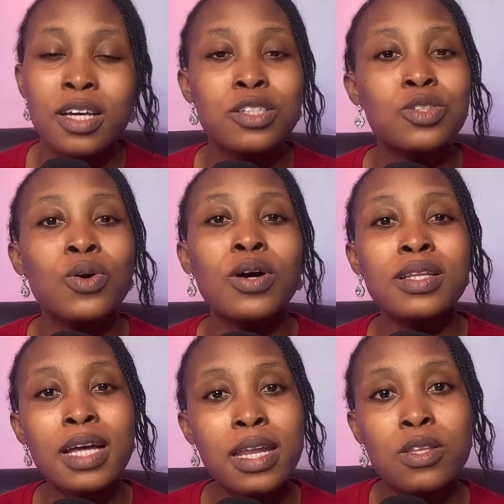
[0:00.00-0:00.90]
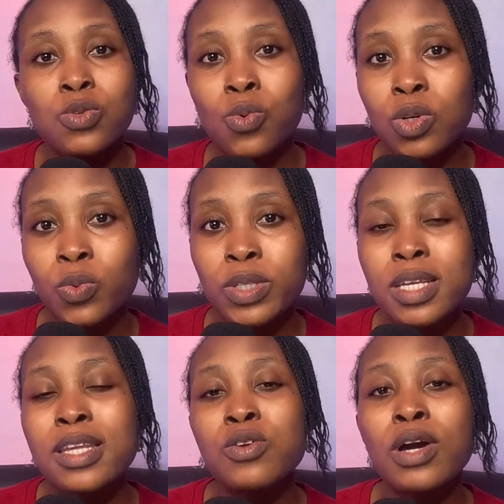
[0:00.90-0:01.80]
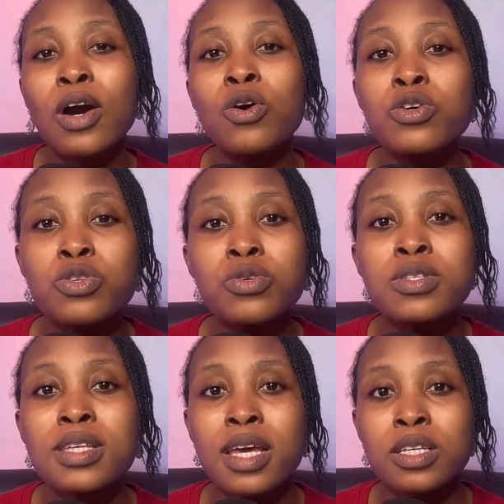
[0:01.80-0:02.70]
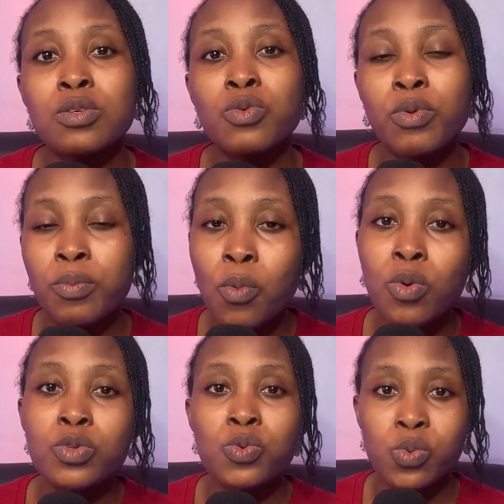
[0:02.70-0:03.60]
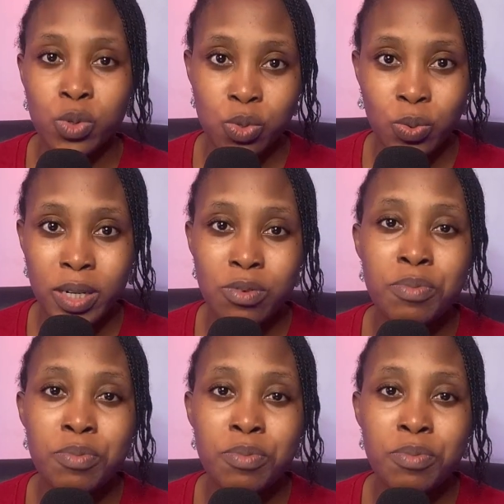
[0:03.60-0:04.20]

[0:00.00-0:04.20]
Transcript: So that is one way. Say that you can also search remote worldwide.